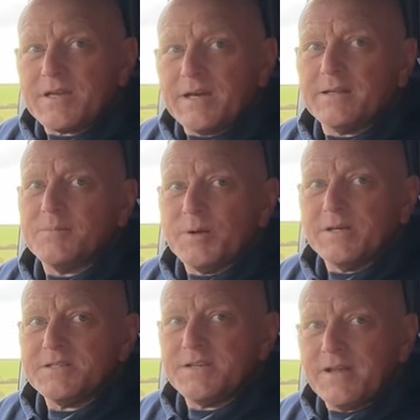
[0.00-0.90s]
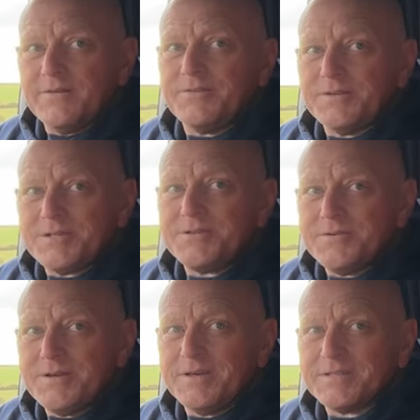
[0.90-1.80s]
calibrated every two
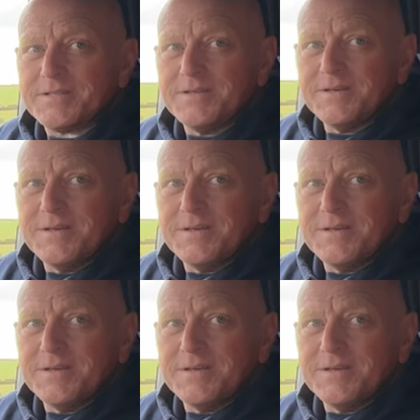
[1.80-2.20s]
years.